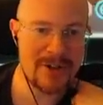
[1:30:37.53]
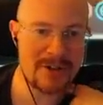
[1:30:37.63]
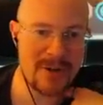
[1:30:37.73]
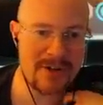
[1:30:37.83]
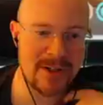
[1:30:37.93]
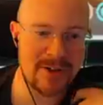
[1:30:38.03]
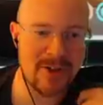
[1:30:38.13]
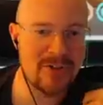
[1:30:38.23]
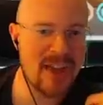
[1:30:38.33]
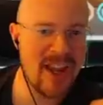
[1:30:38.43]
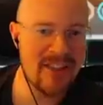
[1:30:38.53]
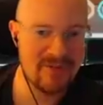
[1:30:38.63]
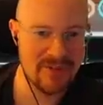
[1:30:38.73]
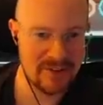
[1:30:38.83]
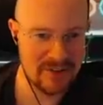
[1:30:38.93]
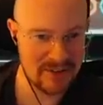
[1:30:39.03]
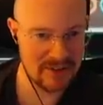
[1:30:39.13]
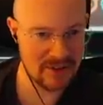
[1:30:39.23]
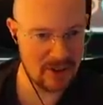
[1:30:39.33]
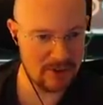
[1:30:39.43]
Who's surrendering? You're all dead.
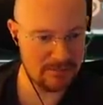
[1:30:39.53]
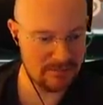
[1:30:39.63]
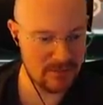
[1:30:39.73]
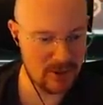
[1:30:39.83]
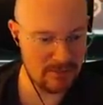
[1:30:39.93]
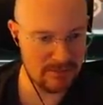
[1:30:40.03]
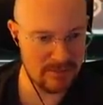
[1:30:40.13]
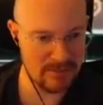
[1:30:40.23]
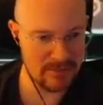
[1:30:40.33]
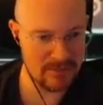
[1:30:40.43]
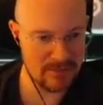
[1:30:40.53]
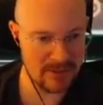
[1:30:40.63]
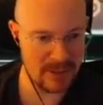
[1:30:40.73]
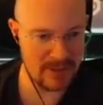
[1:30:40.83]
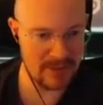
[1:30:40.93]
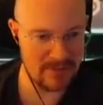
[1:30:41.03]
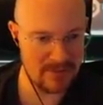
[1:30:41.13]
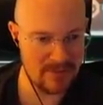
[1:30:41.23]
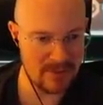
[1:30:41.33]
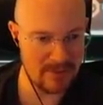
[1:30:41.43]
Oh, oh. But I did
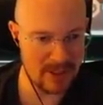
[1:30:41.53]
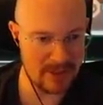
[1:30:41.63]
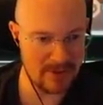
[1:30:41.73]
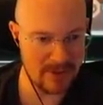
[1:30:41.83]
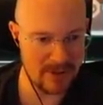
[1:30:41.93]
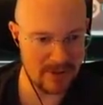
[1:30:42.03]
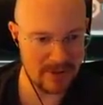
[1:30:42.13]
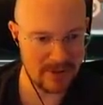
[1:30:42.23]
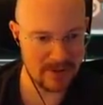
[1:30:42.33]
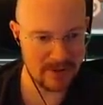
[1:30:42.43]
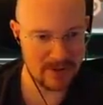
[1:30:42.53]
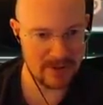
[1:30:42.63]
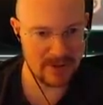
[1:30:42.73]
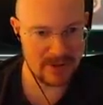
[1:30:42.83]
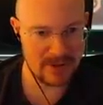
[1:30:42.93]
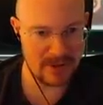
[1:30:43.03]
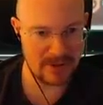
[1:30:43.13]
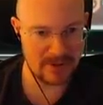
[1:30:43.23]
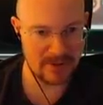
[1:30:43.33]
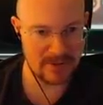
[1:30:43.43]
vent my crew though. Sorry,
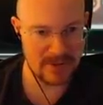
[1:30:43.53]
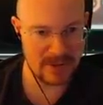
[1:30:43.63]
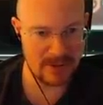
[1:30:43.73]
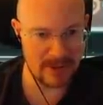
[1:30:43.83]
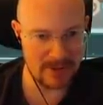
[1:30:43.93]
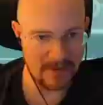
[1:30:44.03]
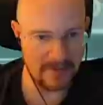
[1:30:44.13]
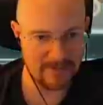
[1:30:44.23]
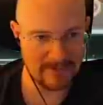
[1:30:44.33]
crew. Sorry about that.